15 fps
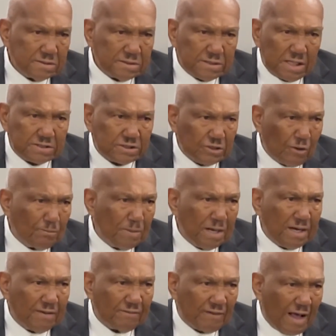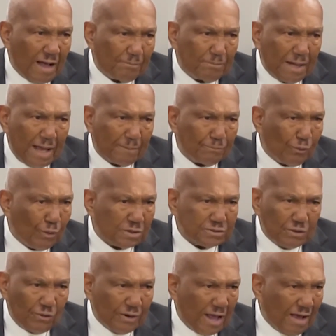There's so many of our black boys
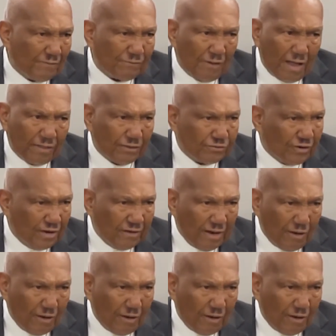don't have fathers in the